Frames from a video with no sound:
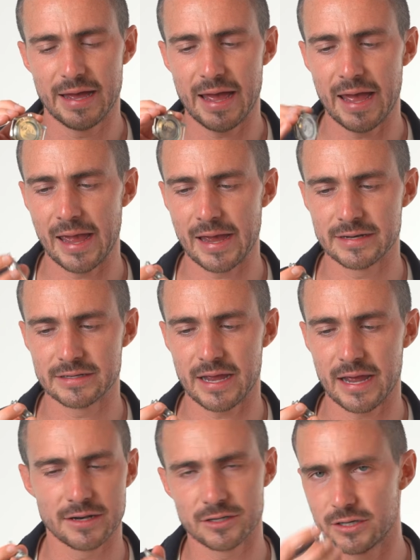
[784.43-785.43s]
and
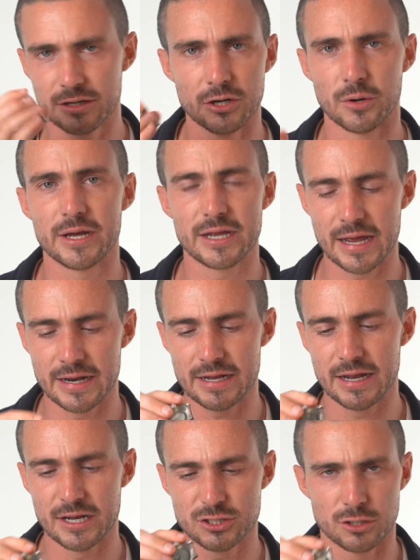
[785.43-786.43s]

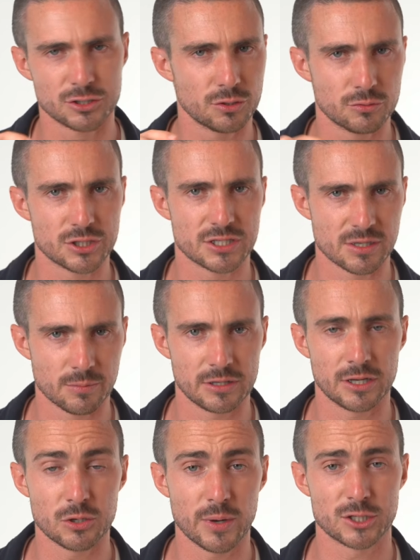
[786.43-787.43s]
it's also just something
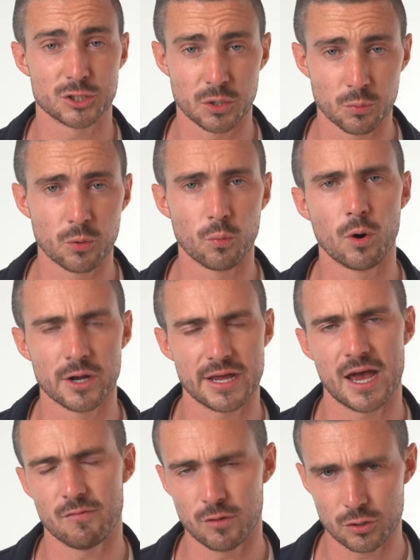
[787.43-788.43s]
that you actually would want to
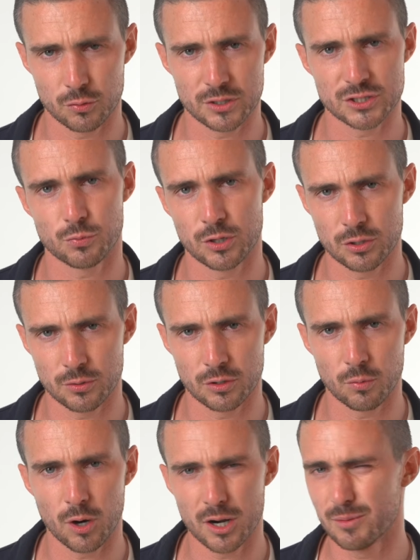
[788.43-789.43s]
have on your wrist when you're in the
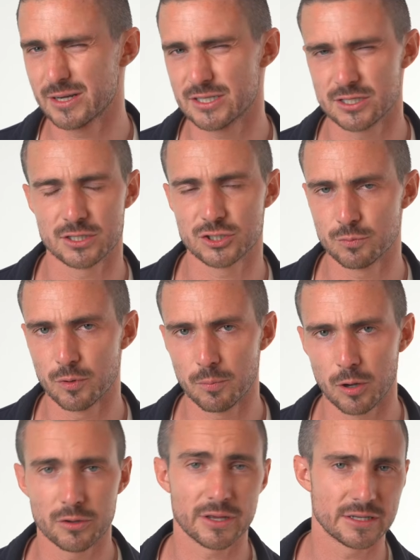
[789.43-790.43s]
water, because it's not super
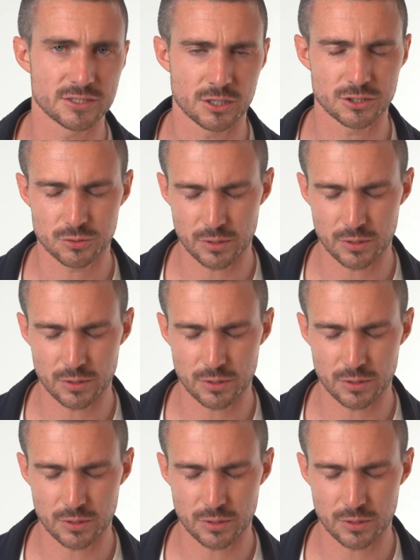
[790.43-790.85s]
bulky, it's not too